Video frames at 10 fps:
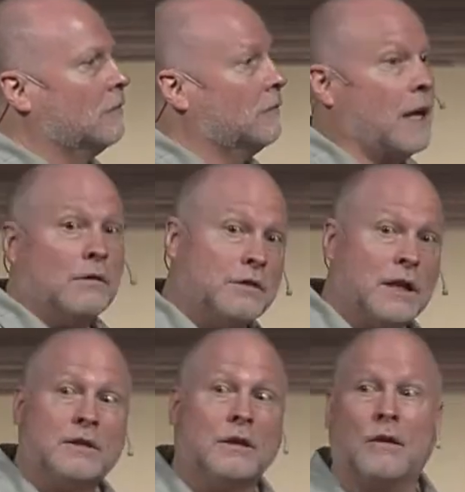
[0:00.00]
They don't
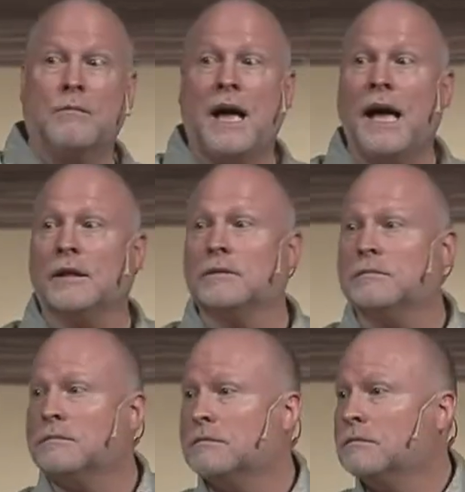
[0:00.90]
say shalom back.
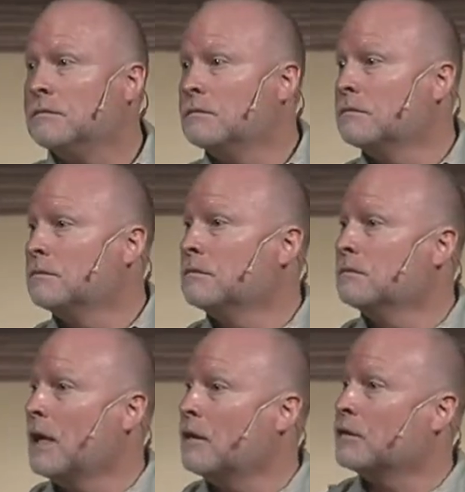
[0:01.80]

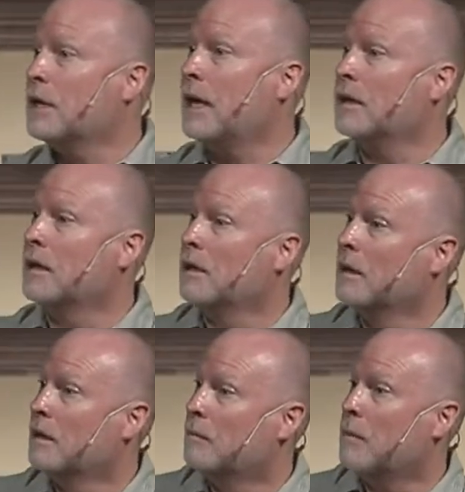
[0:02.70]
They don't say,
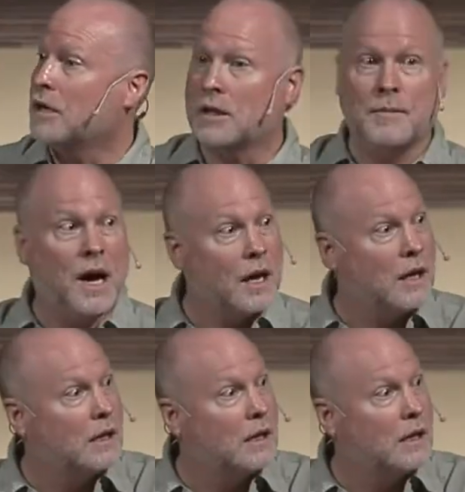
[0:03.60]
mashlamak,